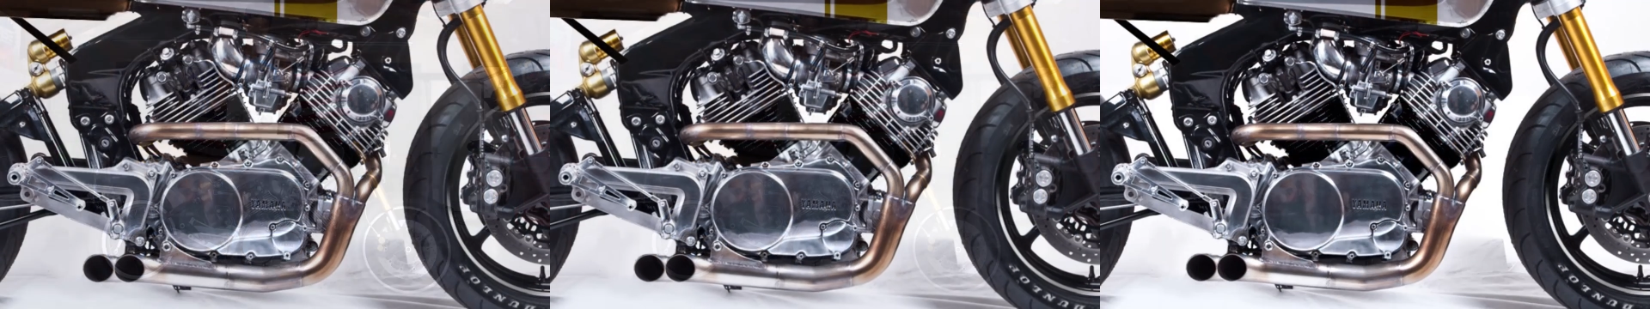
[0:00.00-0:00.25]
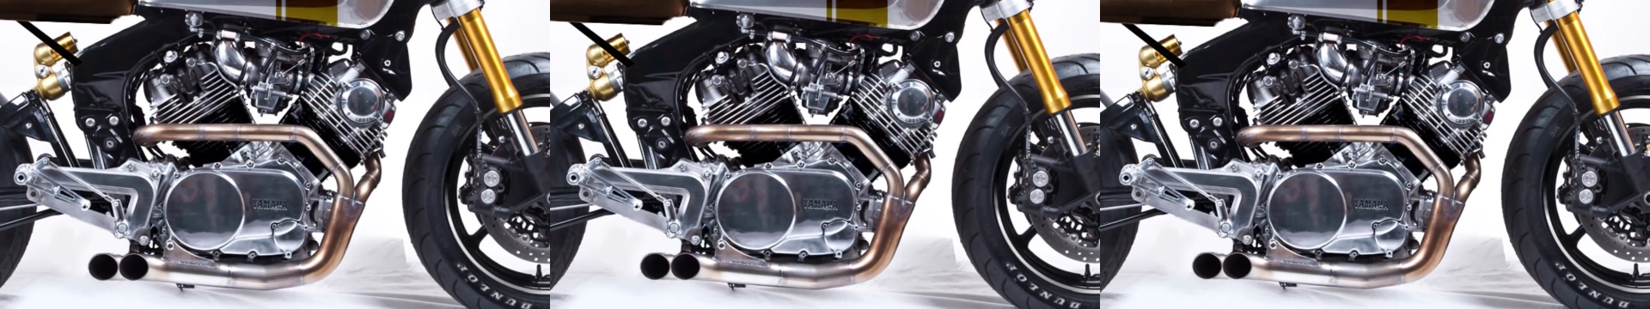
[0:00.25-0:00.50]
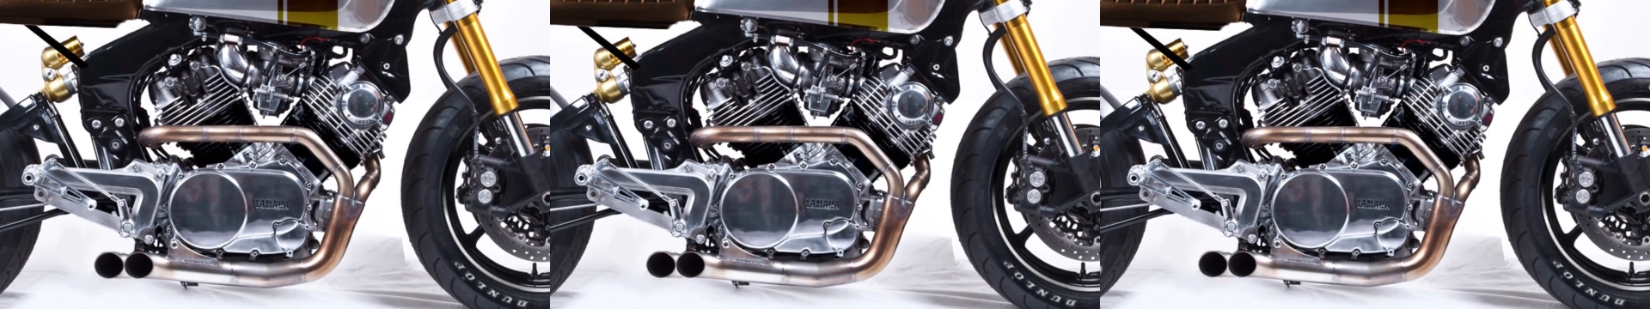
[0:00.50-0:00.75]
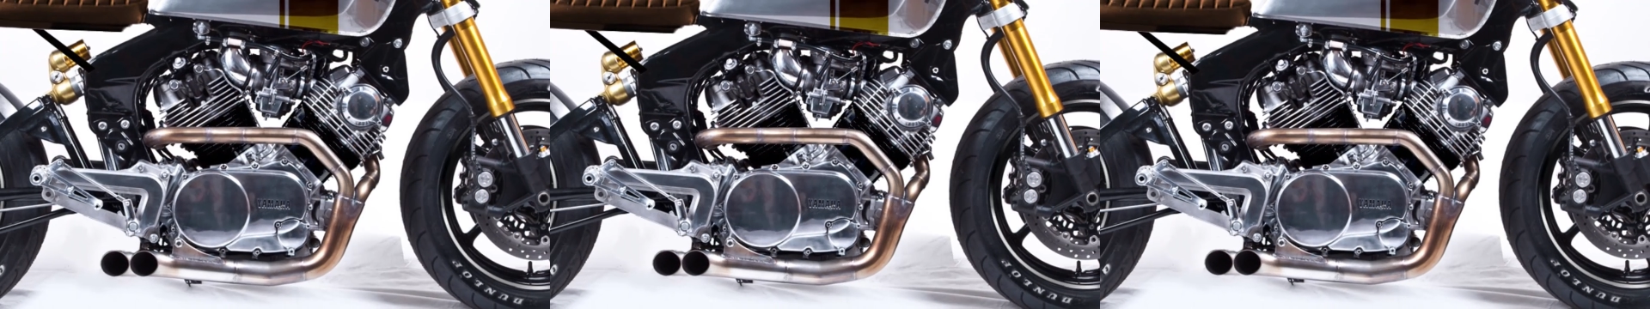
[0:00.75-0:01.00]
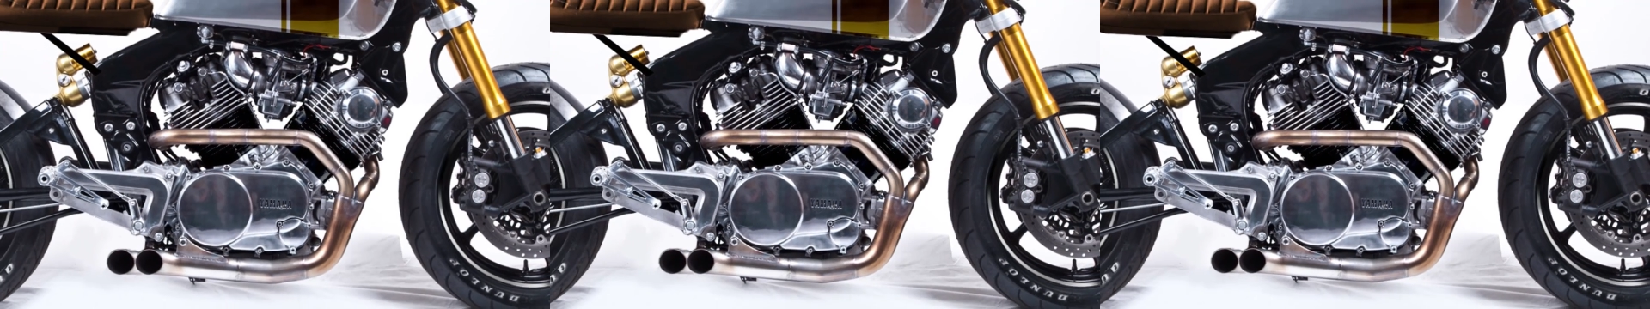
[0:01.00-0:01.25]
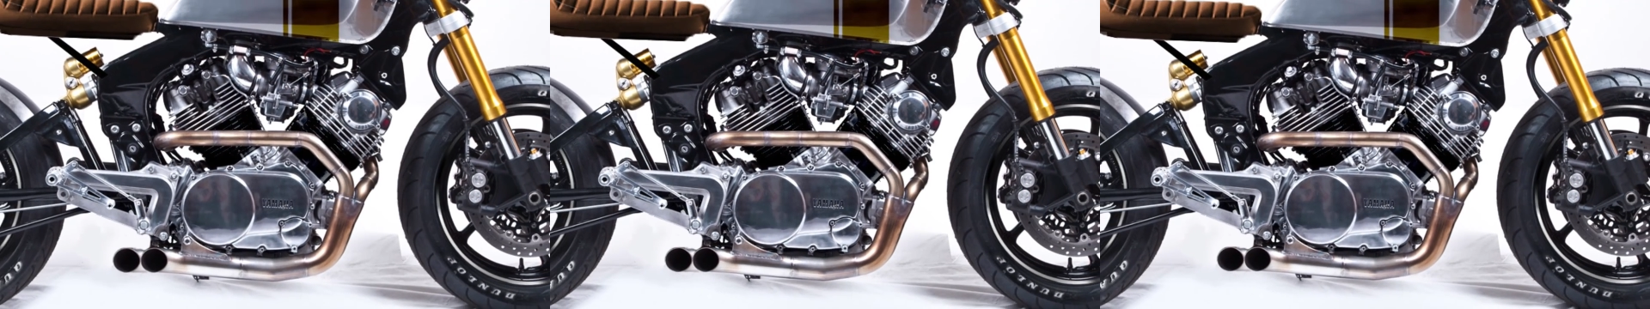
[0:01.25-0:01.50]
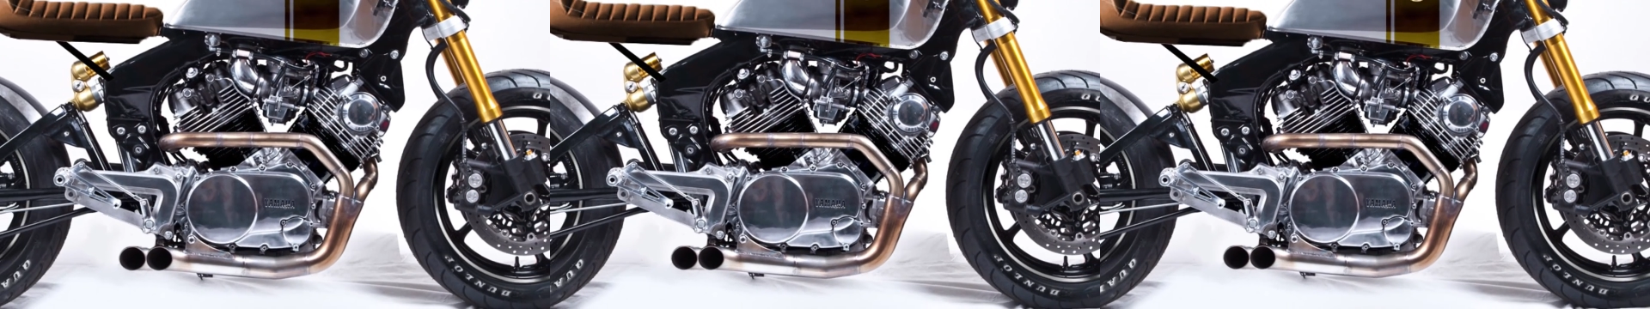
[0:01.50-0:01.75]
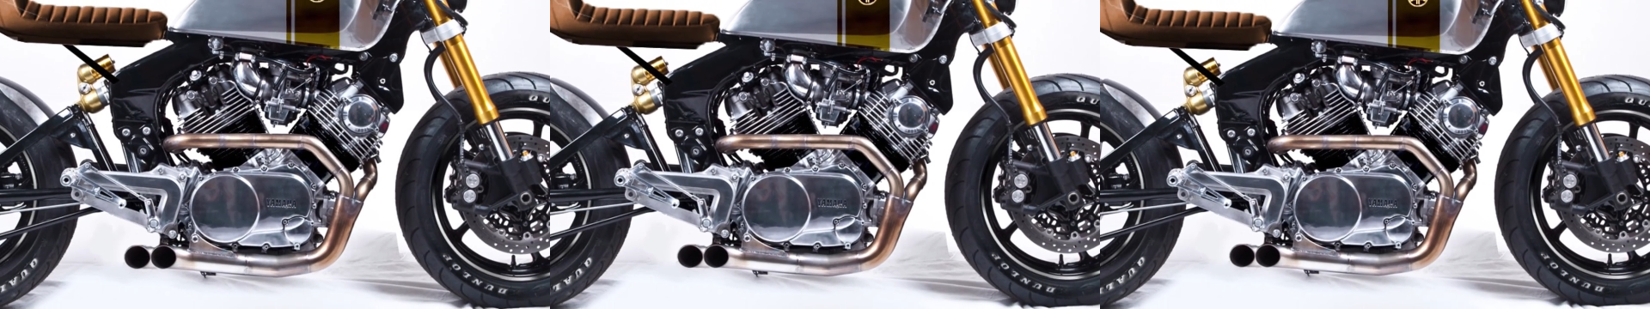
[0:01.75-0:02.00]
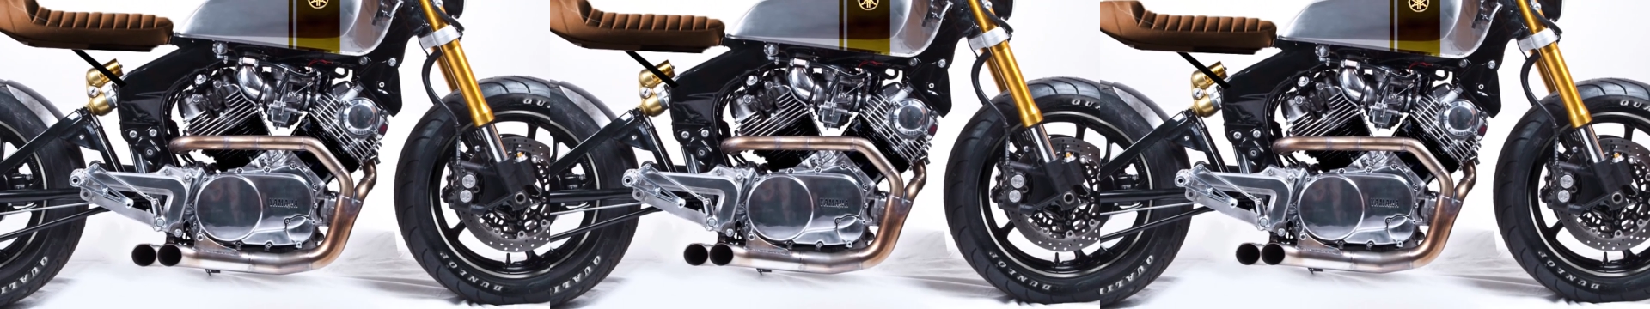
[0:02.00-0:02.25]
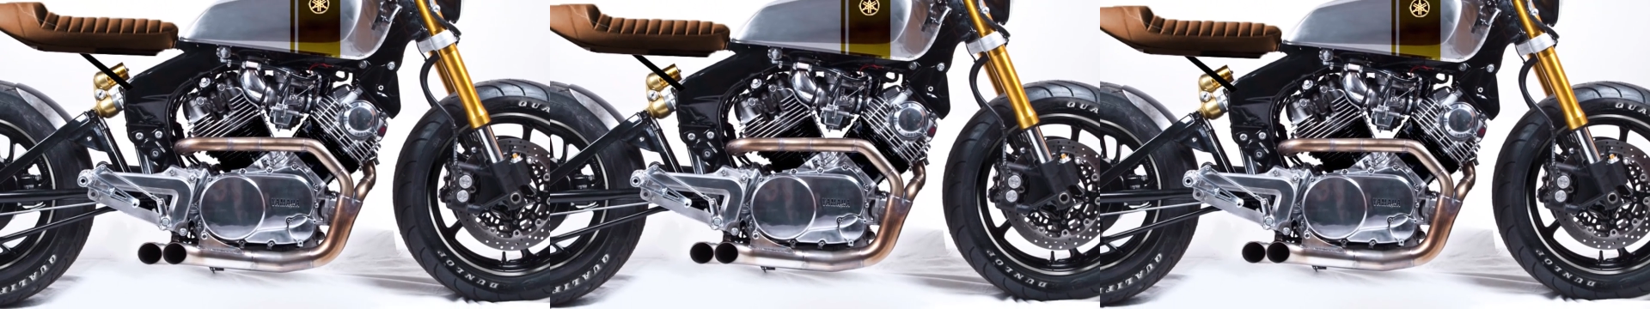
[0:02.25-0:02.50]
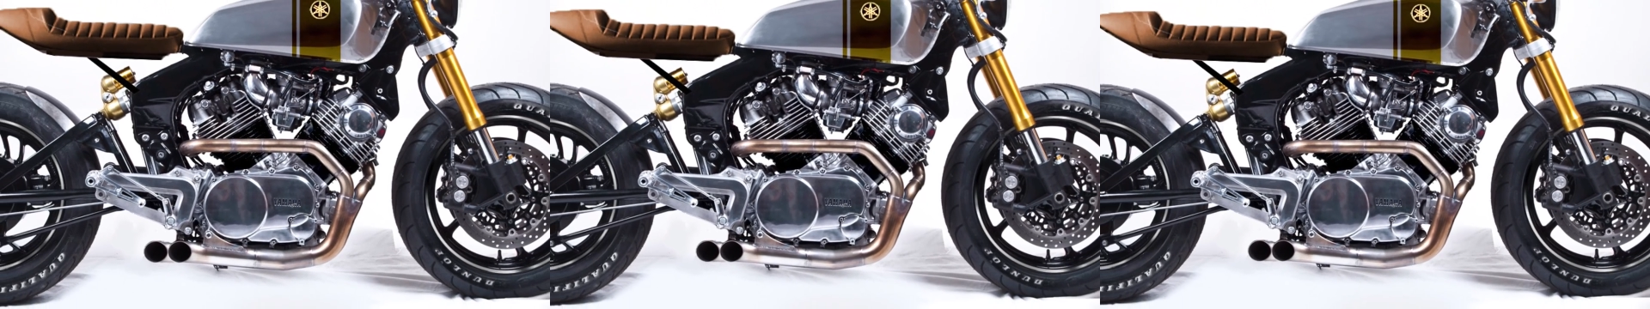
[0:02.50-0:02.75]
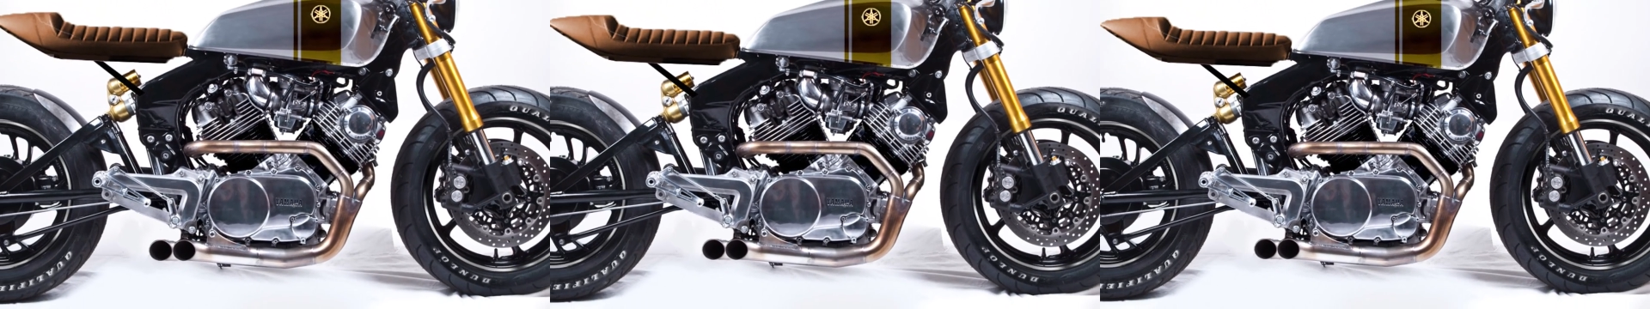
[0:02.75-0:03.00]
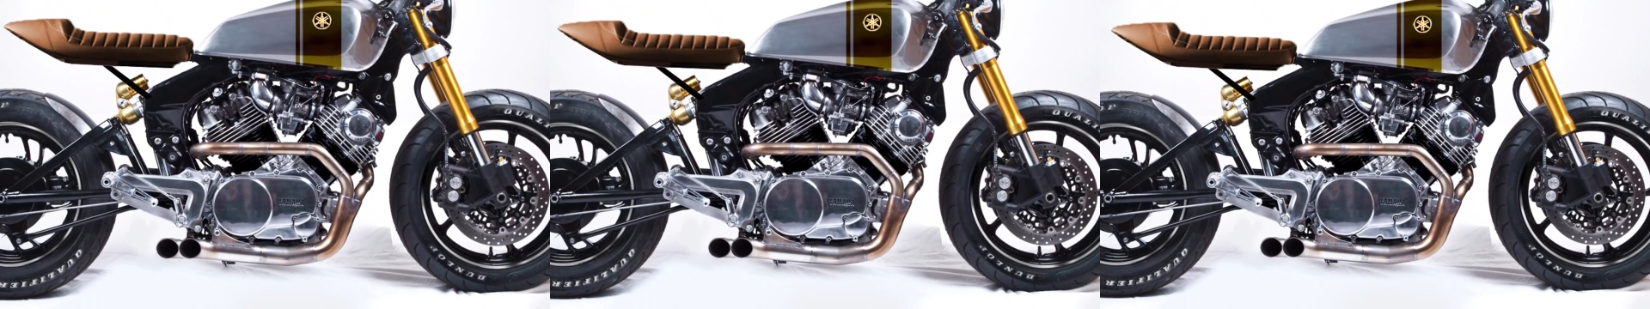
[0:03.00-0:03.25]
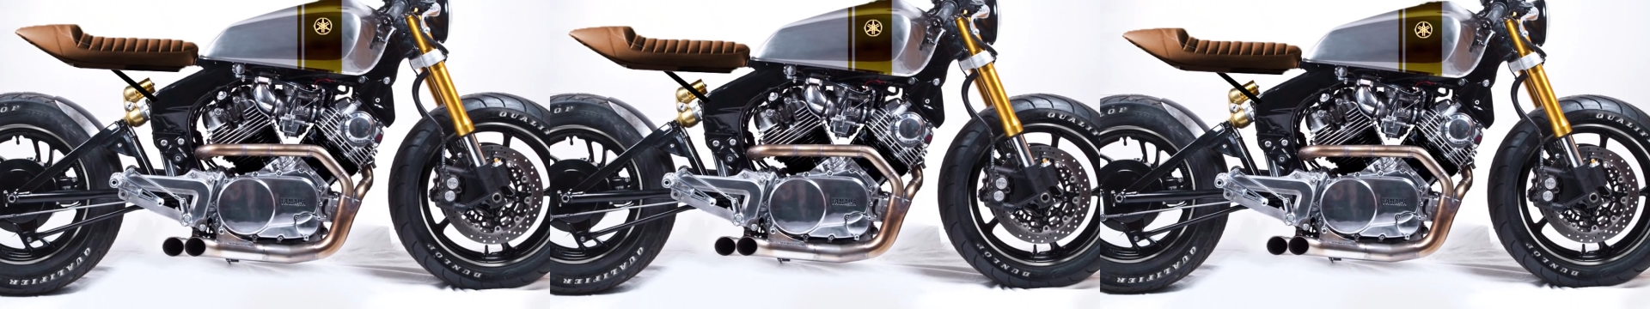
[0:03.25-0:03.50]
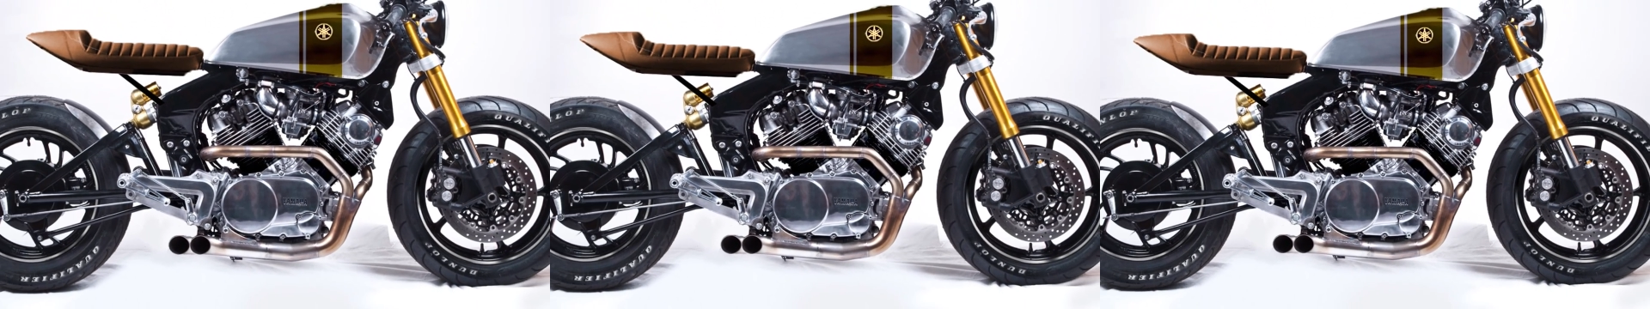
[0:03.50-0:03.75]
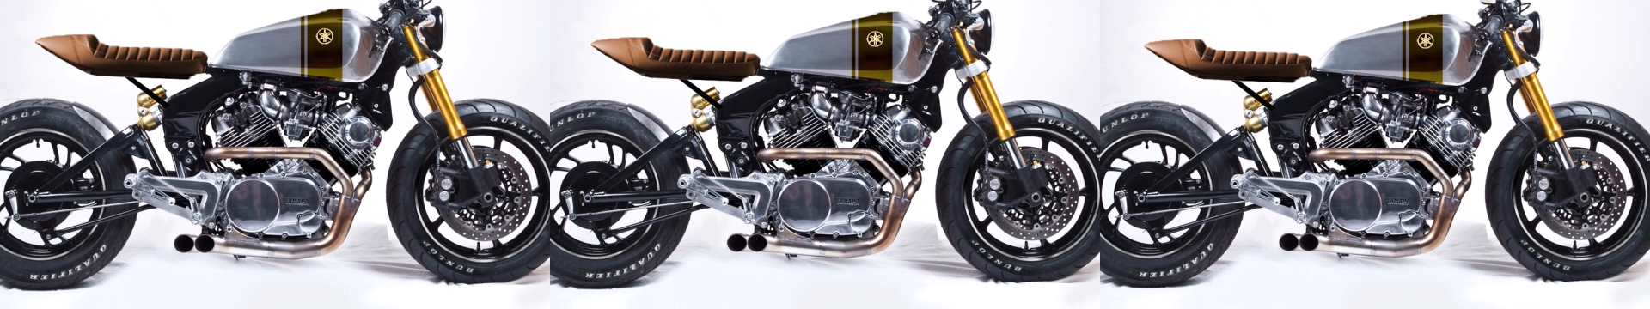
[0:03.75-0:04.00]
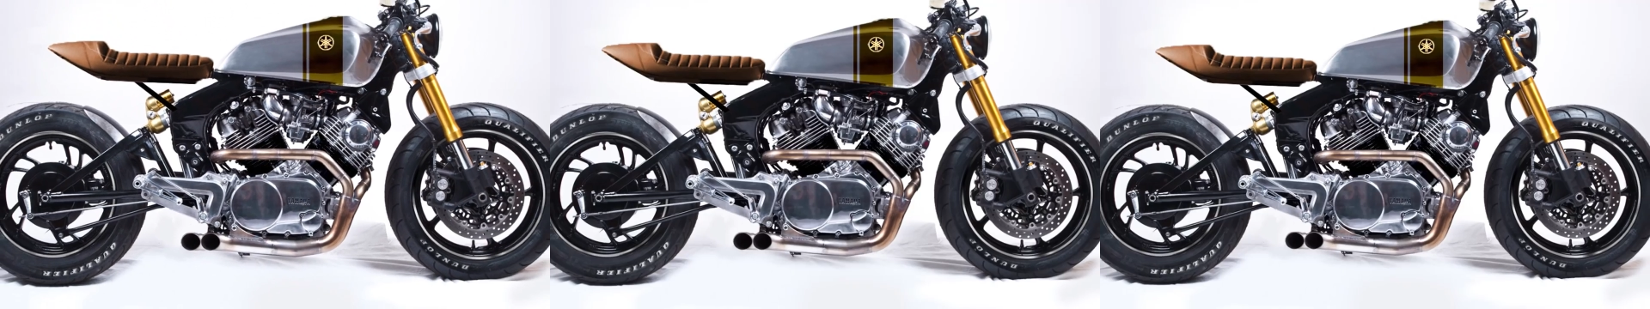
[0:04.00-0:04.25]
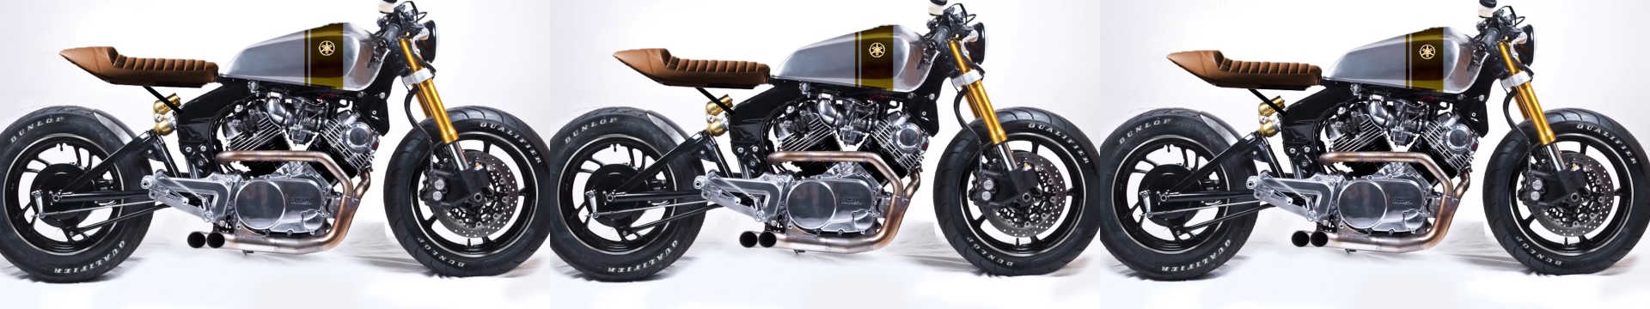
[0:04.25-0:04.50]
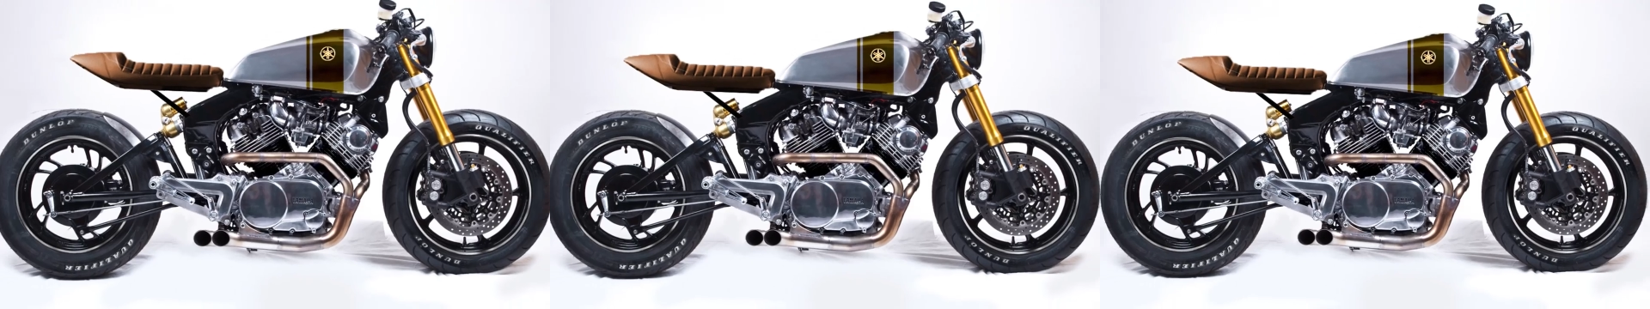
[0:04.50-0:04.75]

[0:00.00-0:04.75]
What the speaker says: Nobody's mouth can be seen.